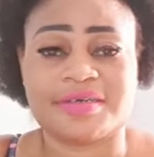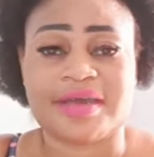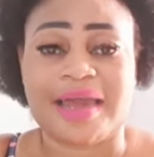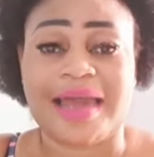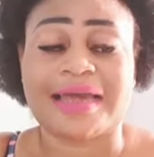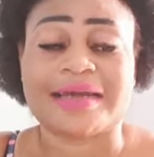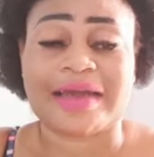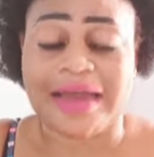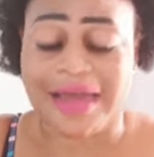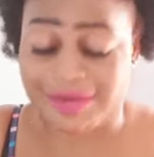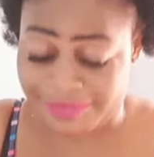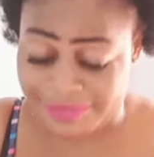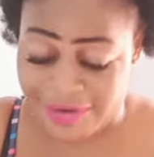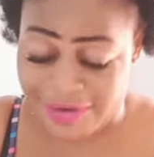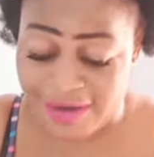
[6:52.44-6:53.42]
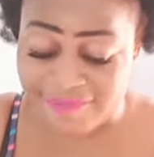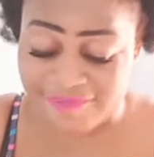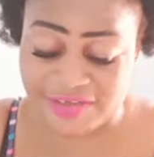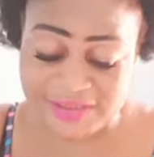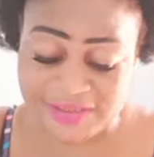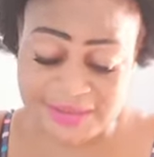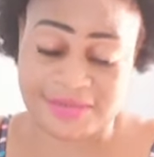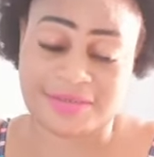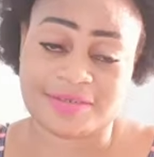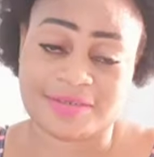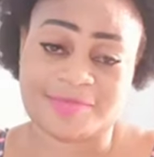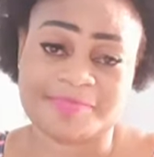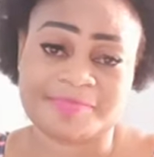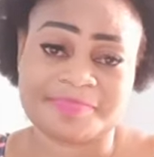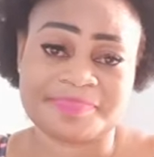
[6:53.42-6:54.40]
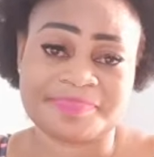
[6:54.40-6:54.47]
I love it.
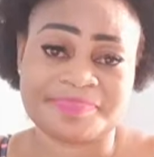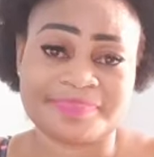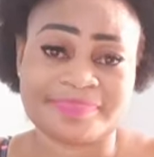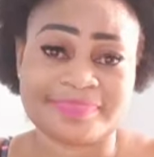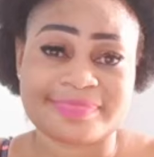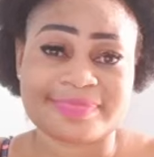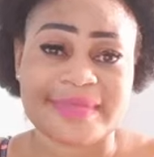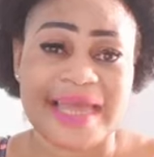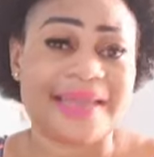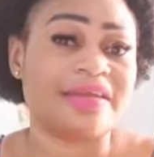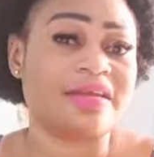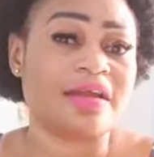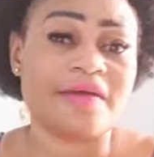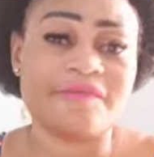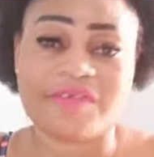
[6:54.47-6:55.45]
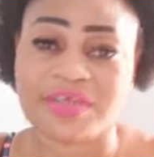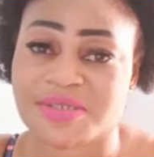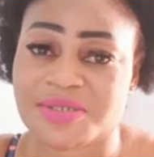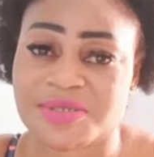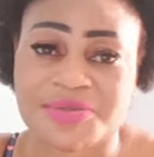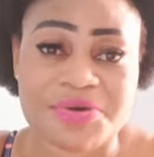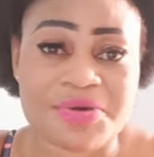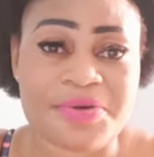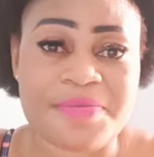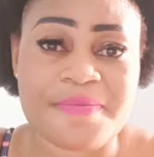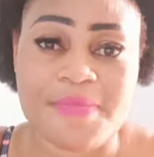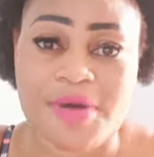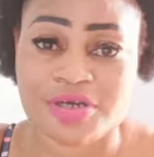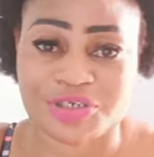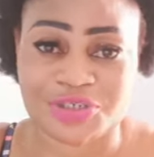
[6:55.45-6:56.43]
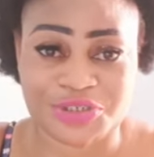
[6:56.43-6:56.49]
I love it so
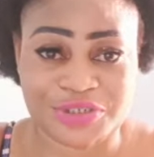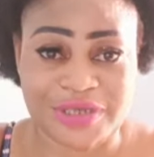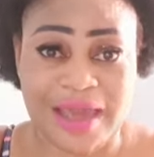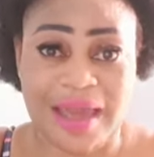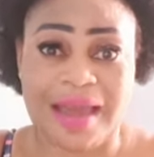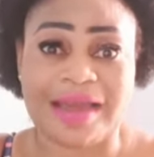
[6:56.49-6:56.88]
much.